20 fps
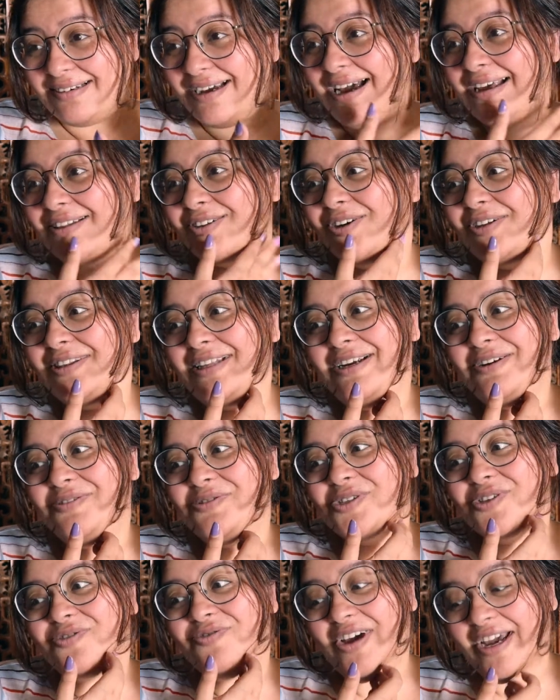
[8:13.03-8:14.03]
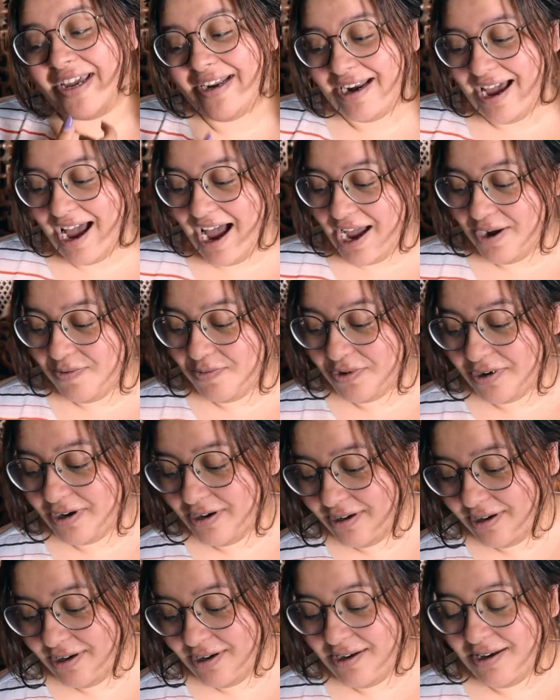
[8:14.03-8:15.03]
I thought that it was fine. I
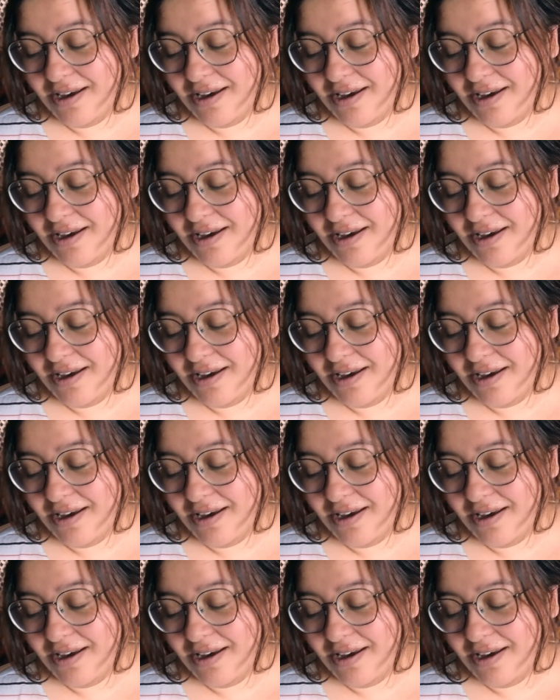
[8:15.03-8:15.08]
would